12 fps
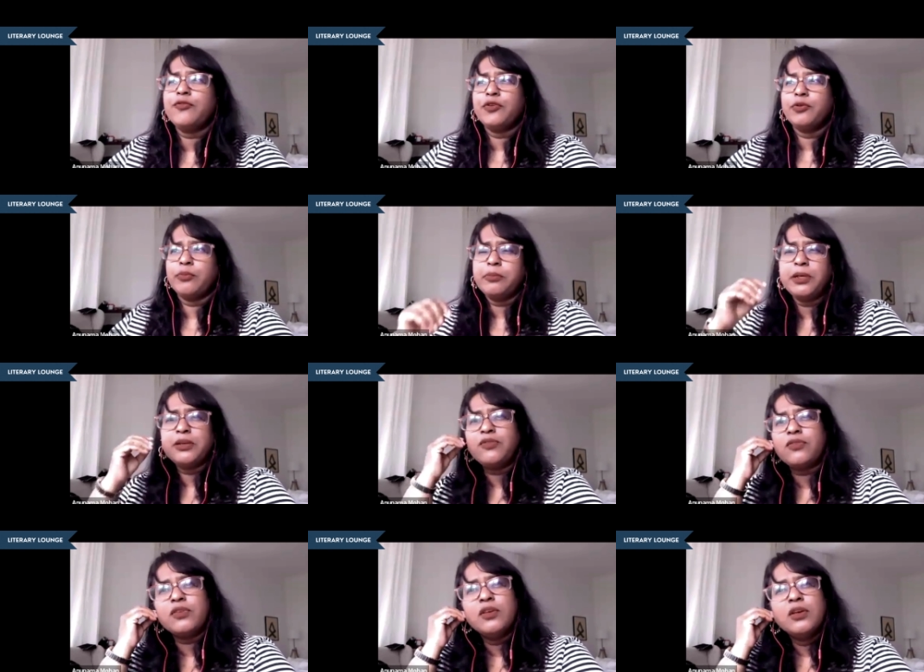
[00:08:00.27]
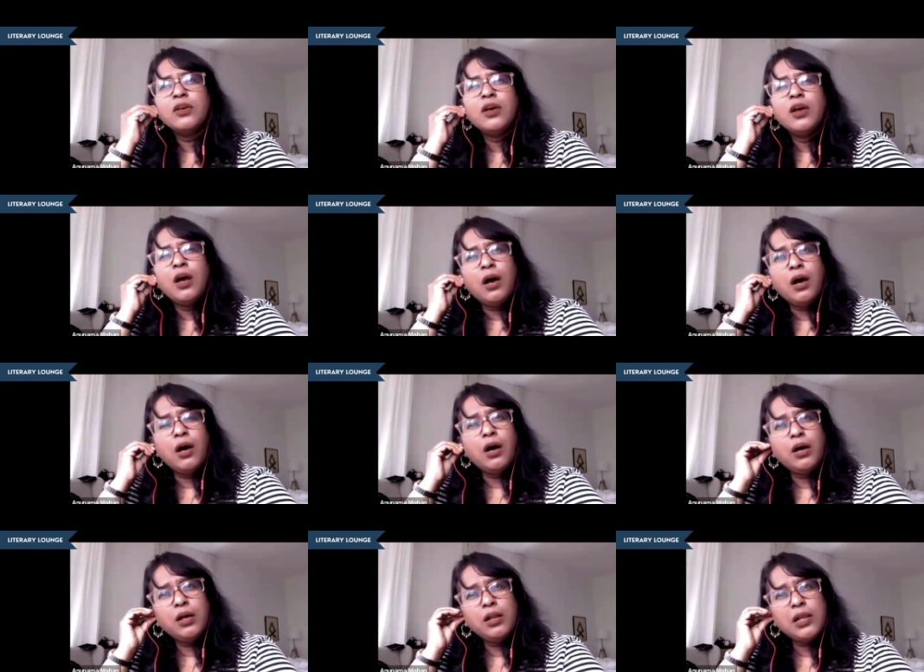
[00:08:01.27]
of human beings
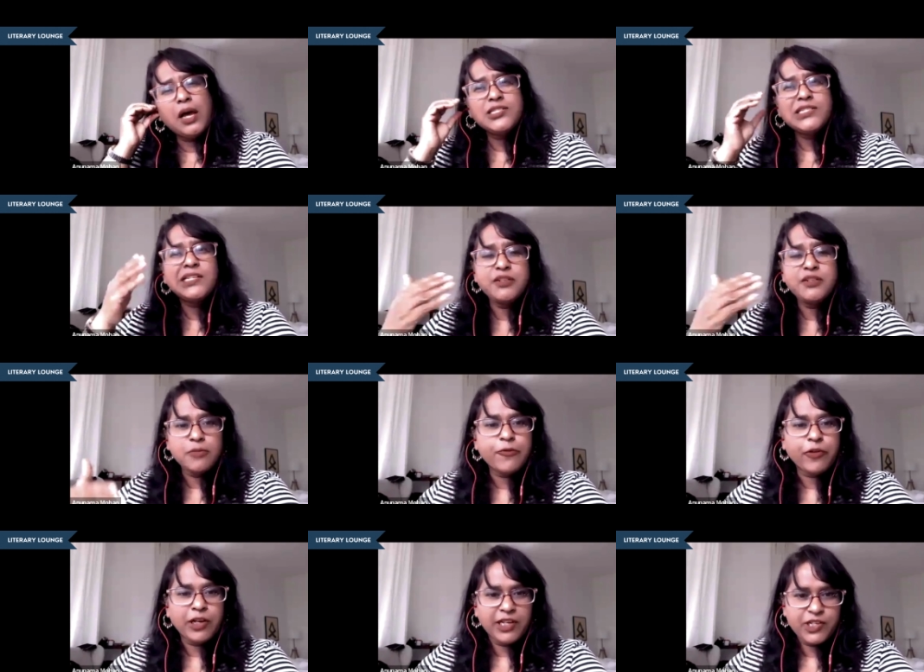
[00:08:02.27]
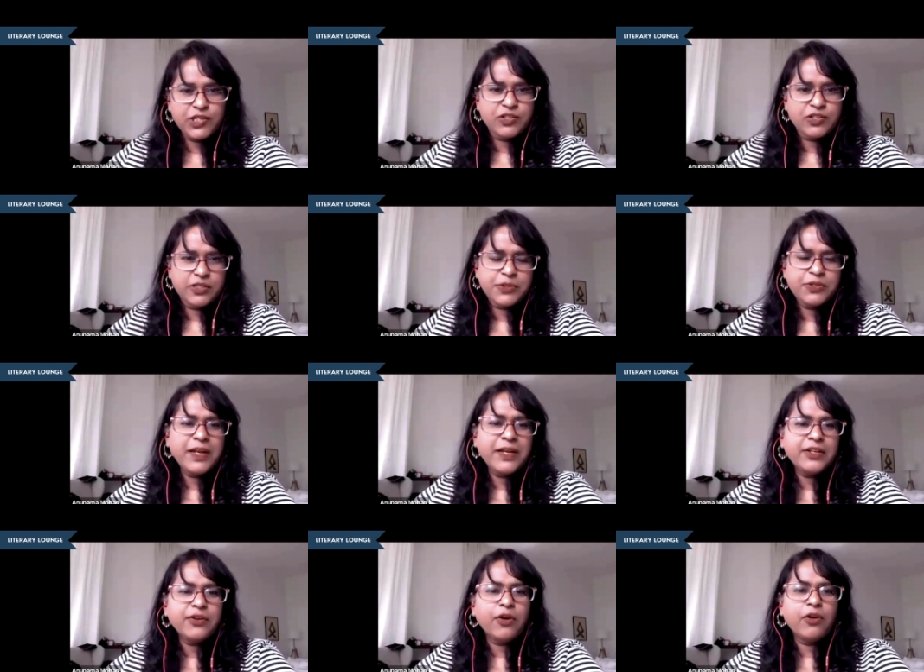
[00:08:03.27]
uh, largely in terms of relationships, right?
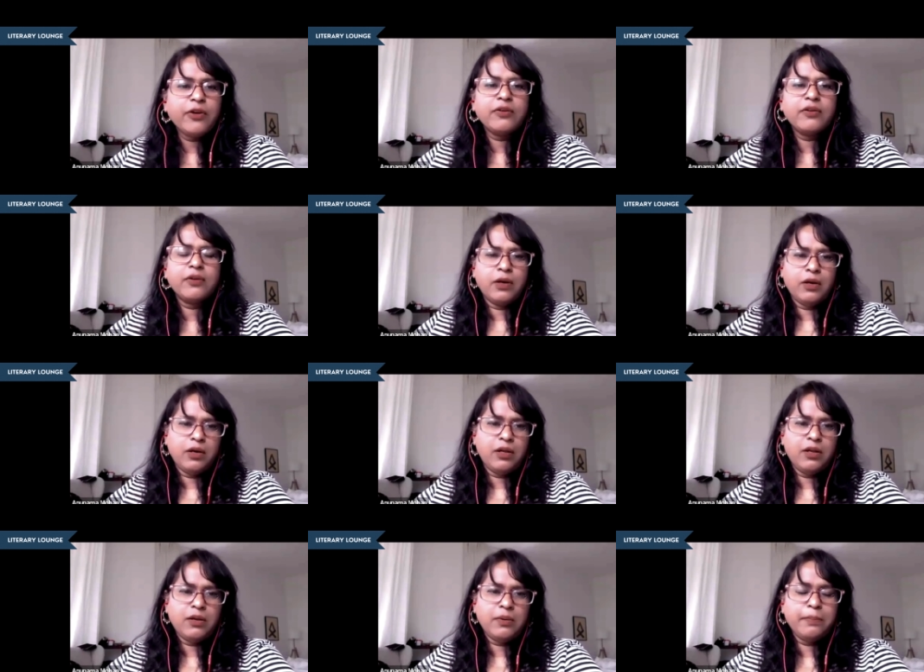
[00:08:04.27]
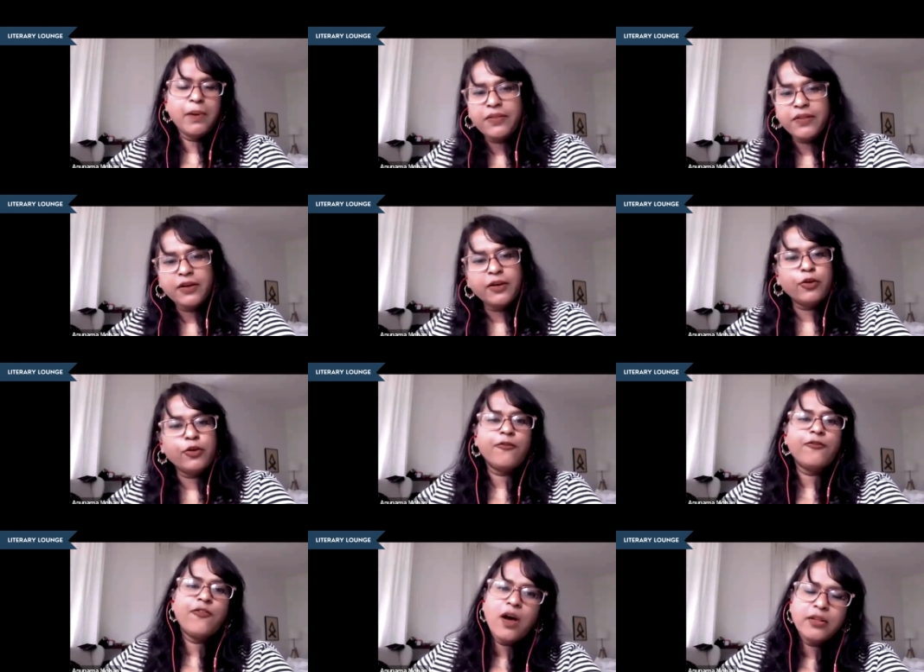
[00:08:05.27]
Your uh, mother, your
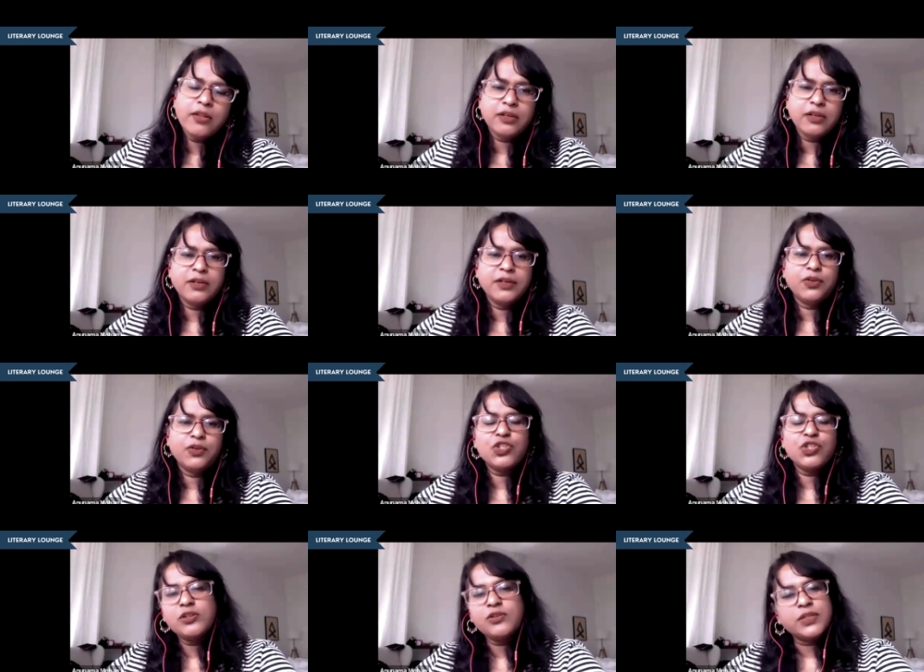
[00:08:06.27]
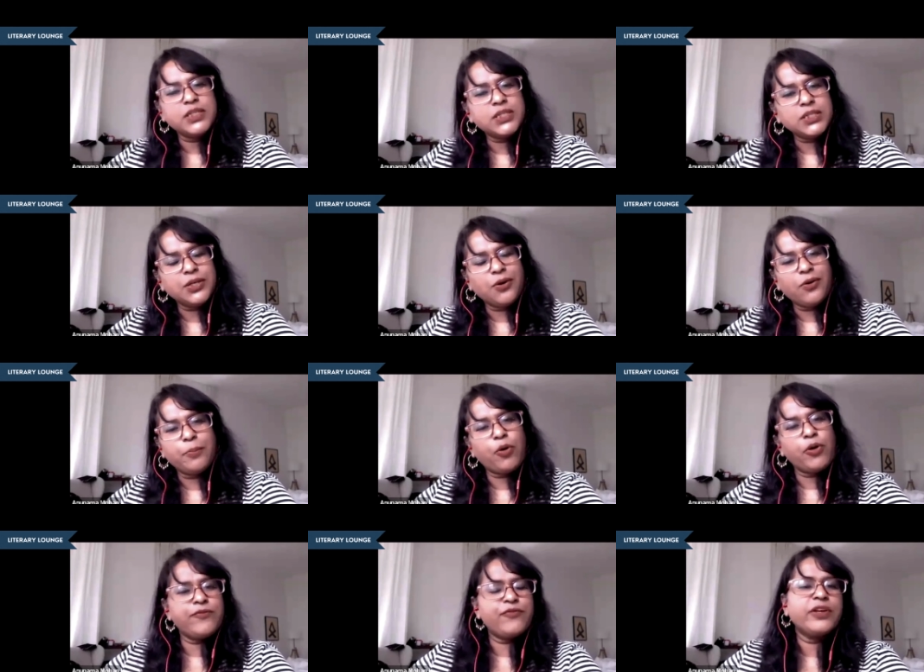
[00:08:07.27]
father, your children, your
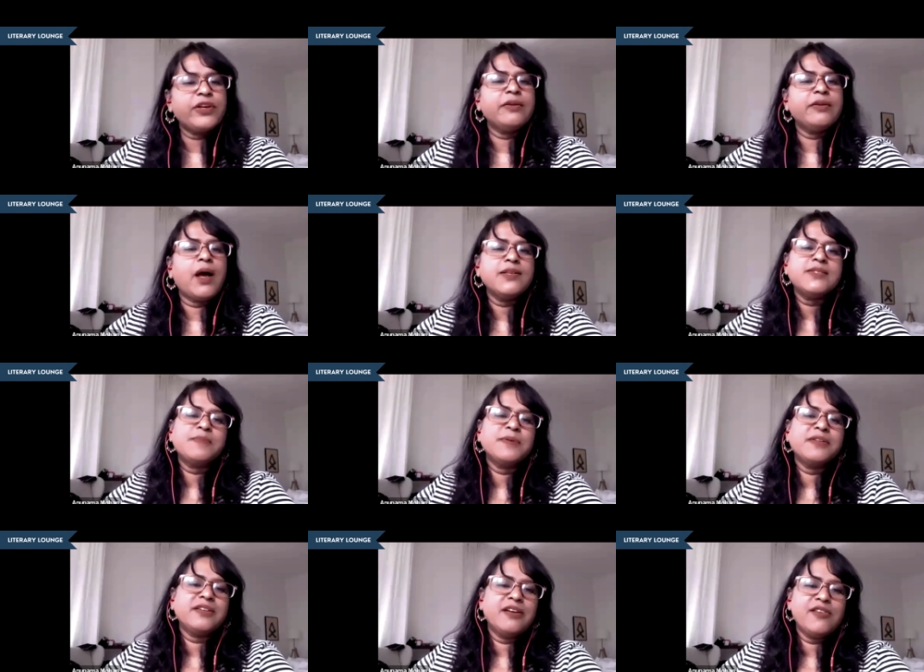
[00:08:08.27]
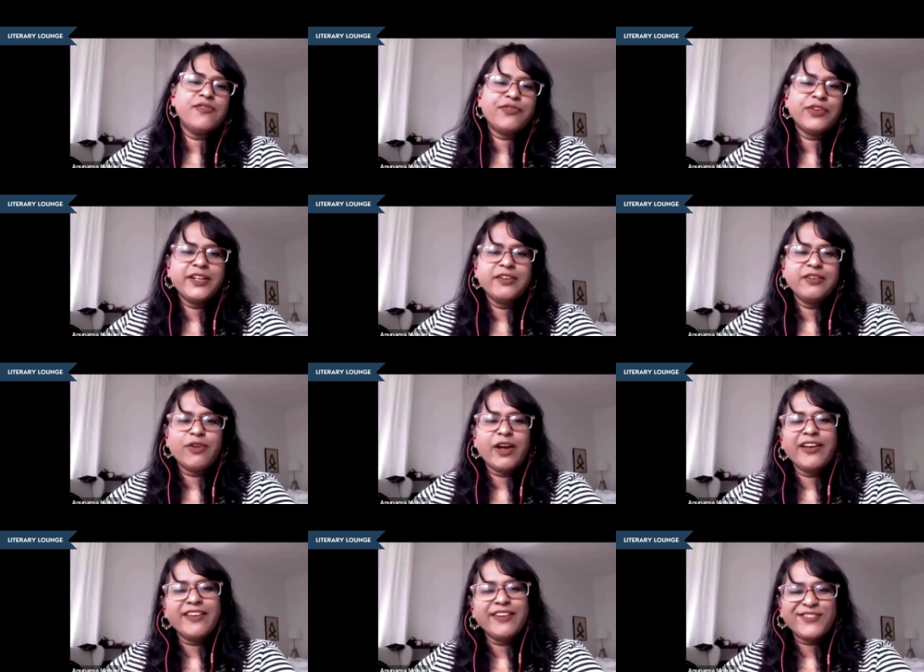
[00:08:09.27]
boyfriend, husband, girlfriend,
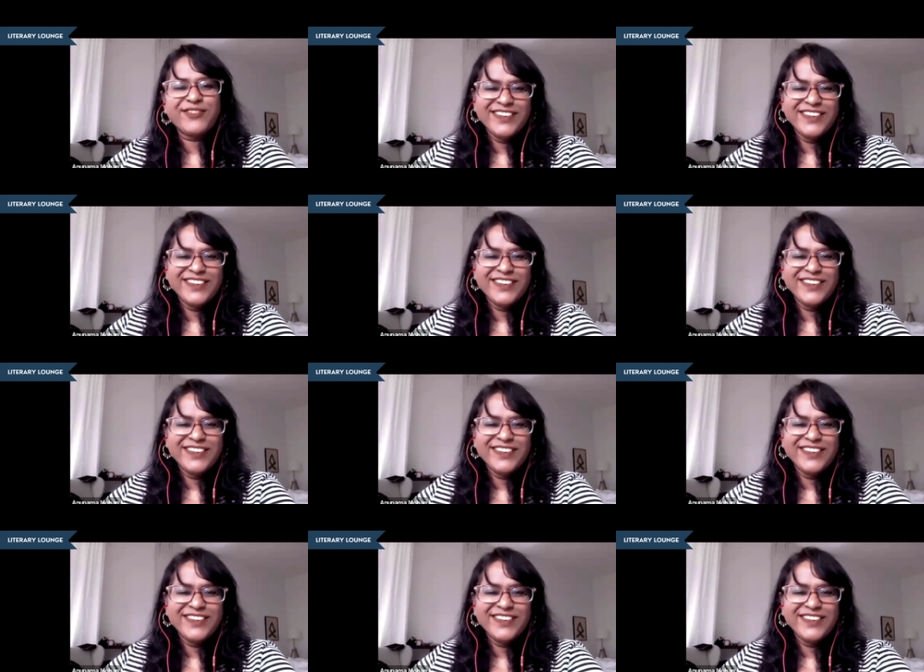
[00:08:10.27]
wife,